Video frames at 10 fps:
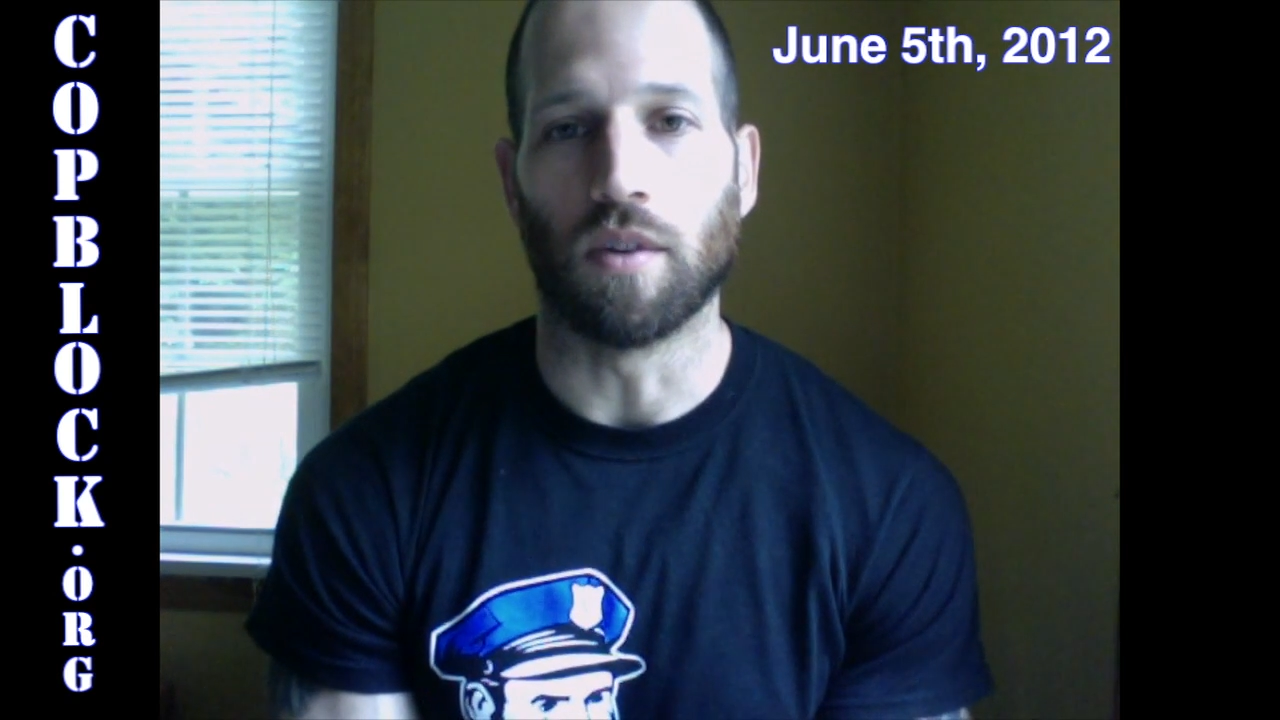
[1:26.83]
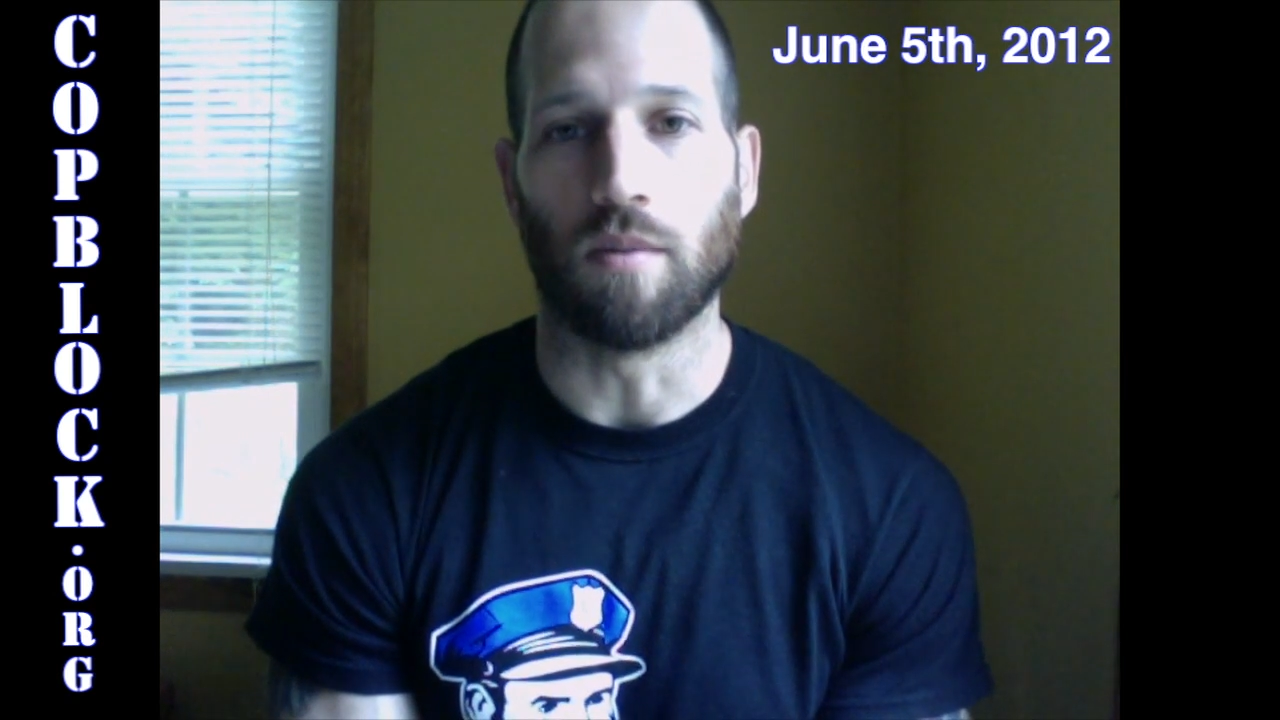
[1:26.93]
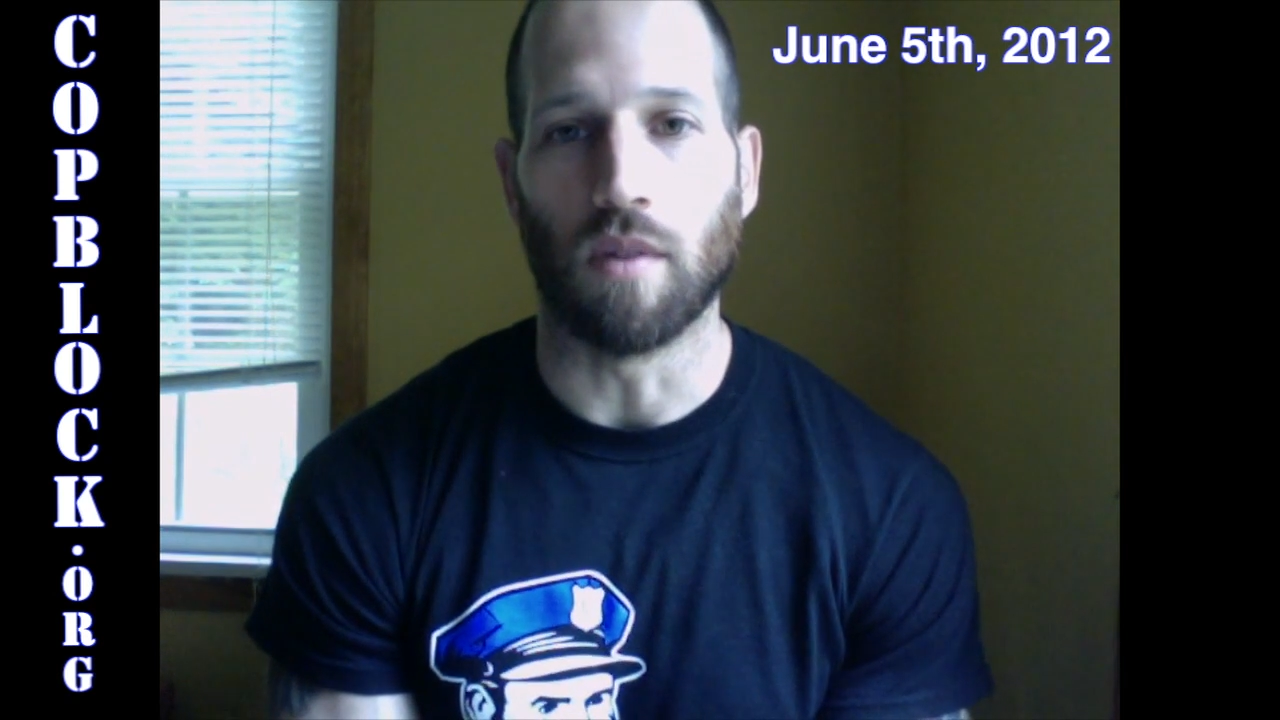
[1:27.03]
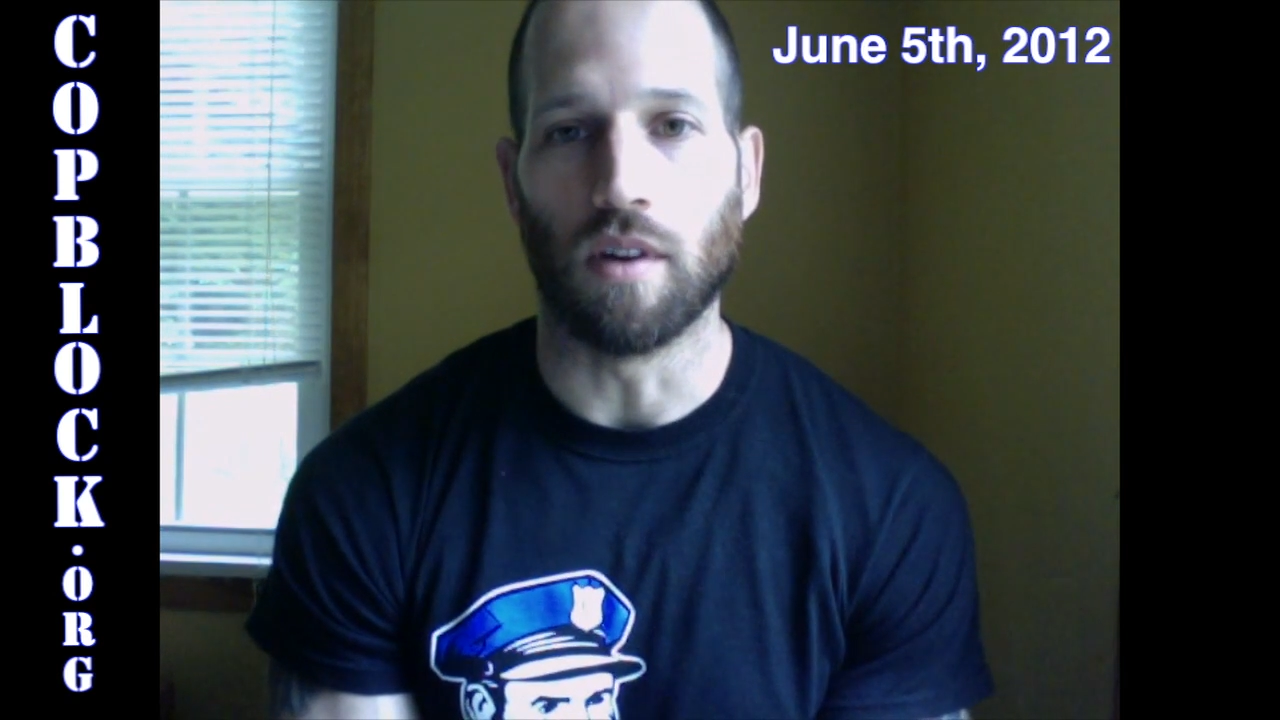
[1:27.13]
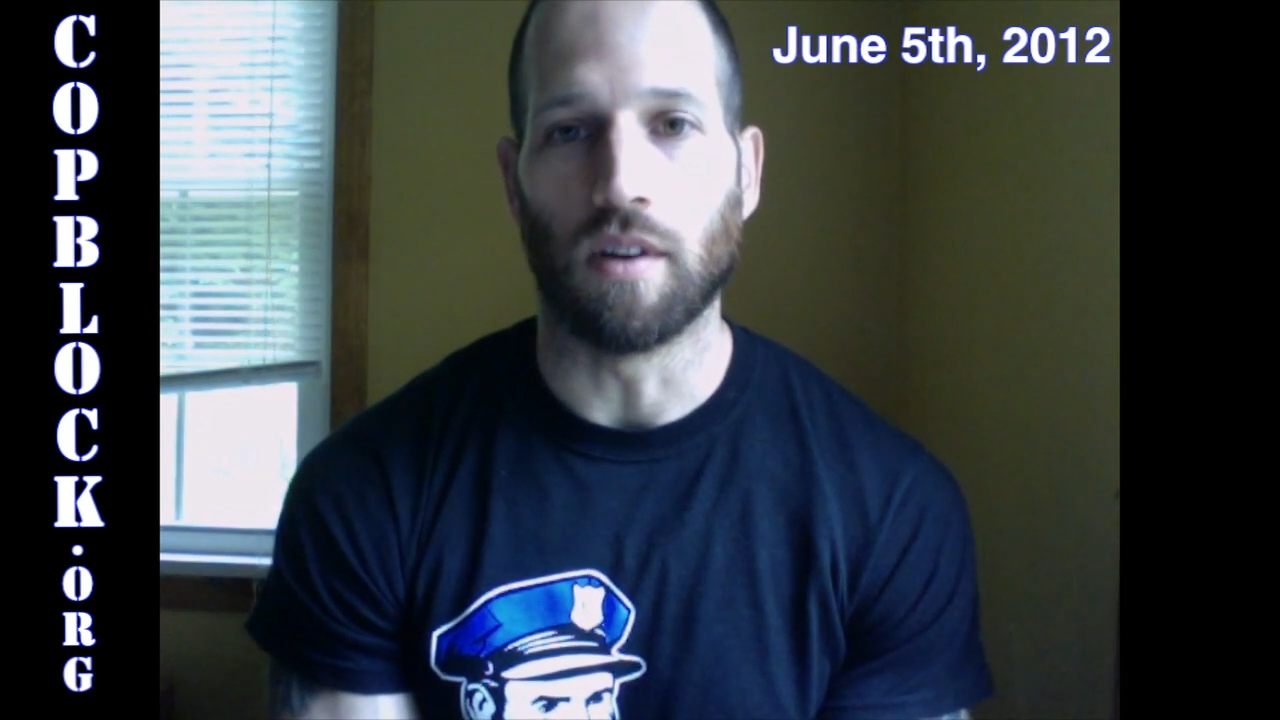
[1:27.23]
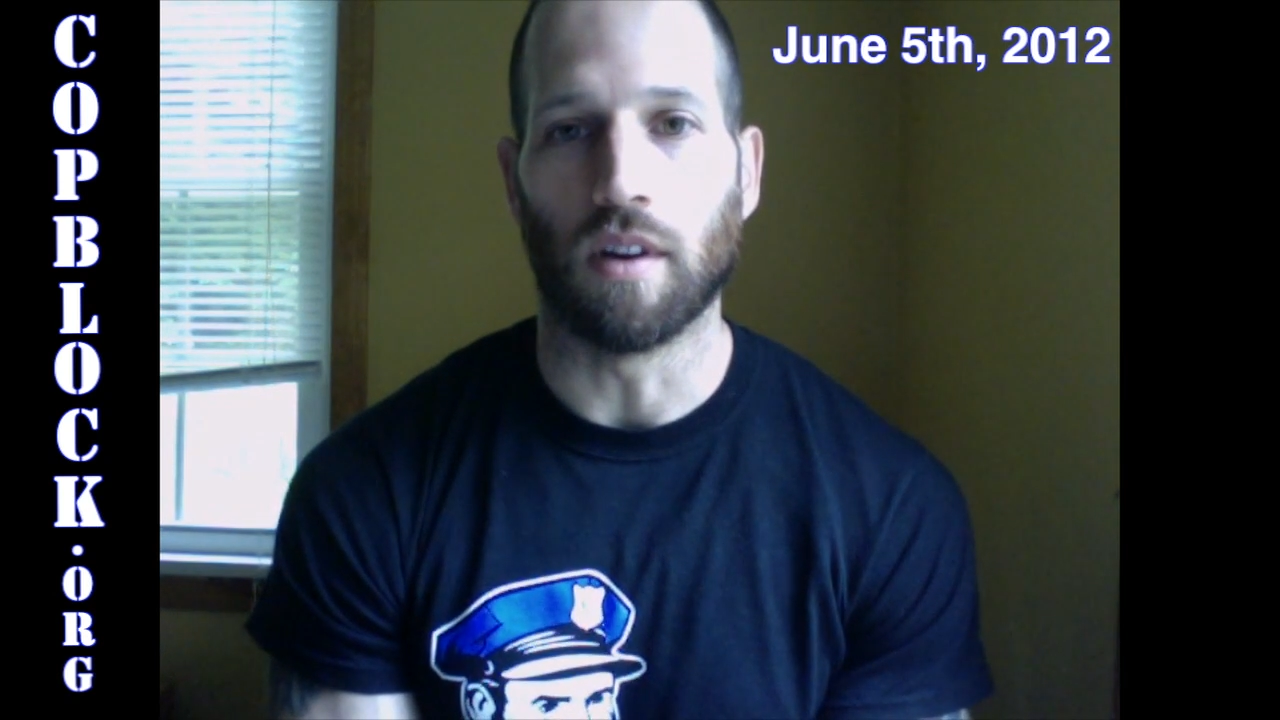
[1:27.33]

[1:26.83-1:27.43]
to meet